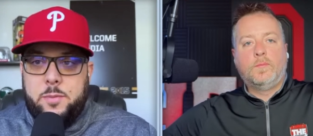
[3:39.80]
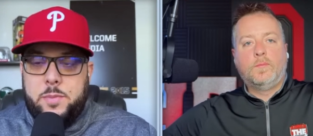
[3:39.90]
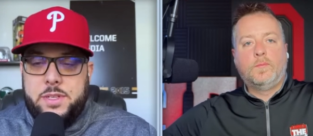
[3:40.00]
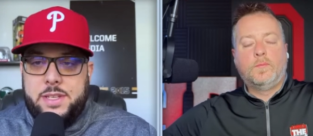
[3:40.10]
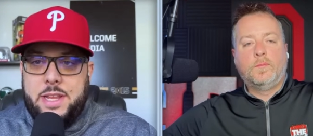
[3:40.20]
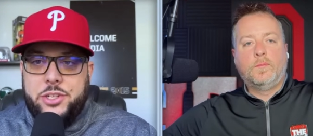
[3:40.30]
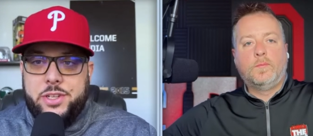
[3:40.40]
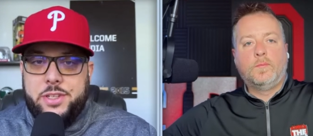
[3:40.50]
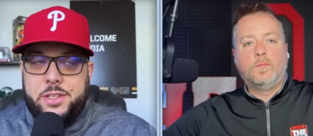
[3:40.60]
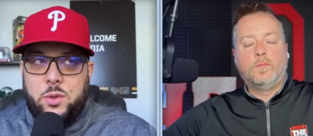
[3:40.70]

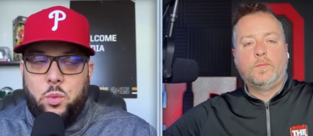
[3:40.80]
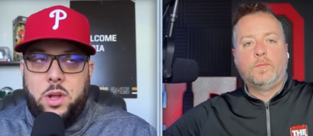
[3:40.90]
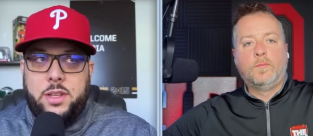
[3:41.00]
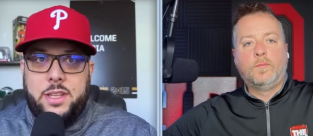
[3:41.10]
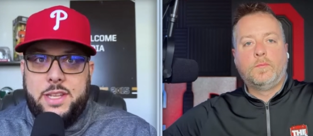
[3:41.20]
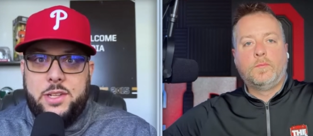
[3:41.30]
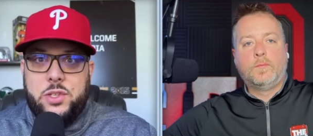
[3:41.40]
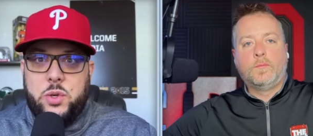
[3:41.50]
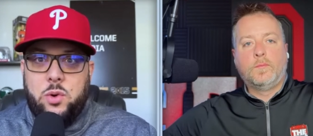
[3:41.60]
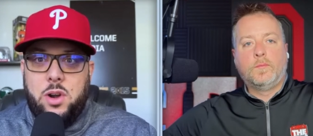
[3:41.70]
Speaker 1: possessions. The one they didn't
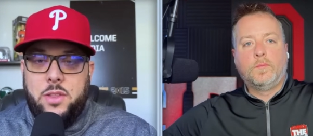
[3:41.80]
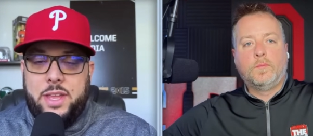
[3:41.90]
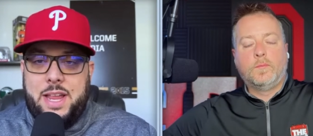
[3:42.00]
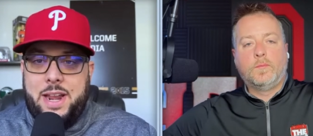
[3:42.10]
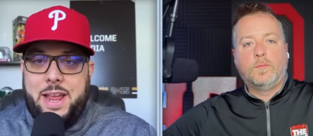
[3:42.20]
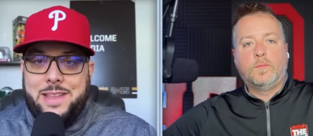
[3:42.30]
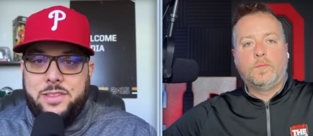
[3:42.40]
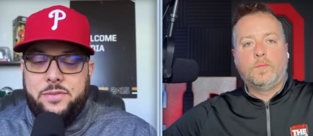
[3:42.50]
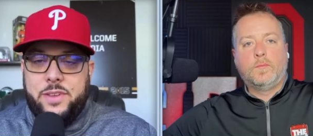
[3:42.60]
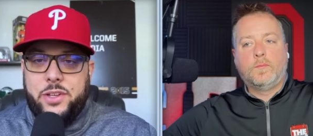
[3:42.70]
score on, they kind of had the
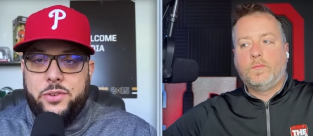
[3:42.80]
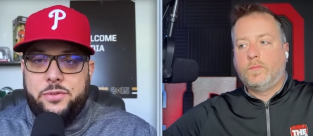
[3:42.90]
field